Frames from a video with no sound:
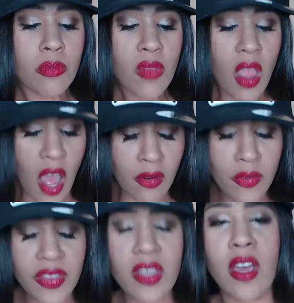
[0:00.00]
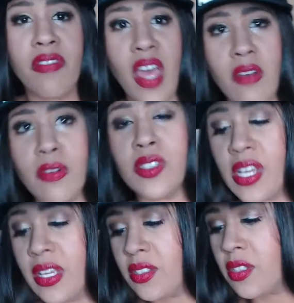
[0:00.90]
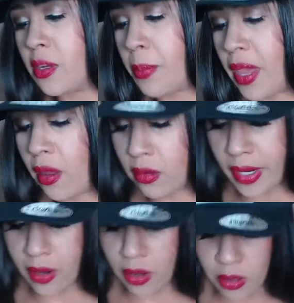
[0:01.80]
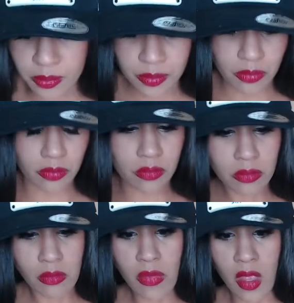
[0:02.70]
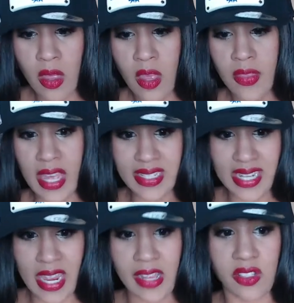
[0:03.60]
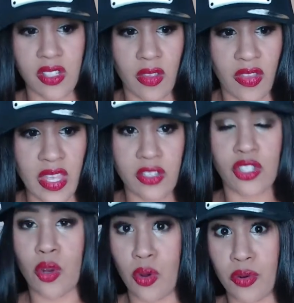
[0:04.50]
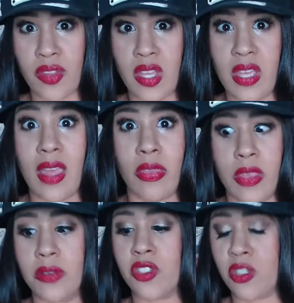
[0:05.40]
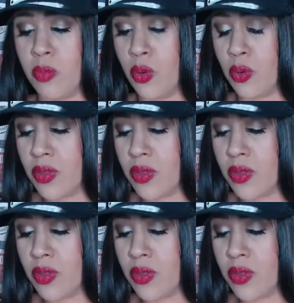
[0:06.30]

I don't think I've ever tasted a pale ale that tastes this earthy and this smooth.